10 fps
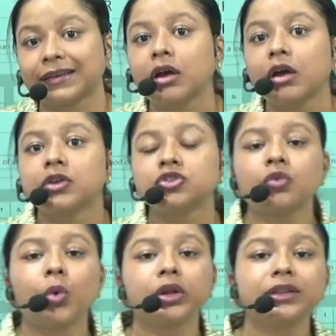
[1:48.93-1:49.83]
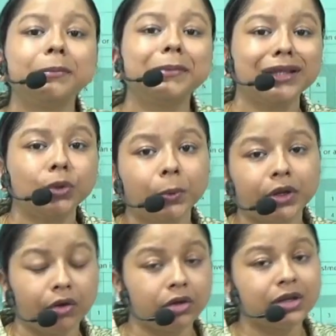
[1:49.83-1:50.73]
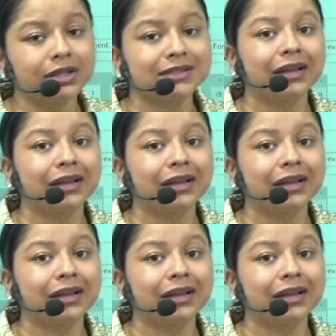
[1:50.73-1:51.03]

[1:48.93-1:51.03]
So what they mean over here is that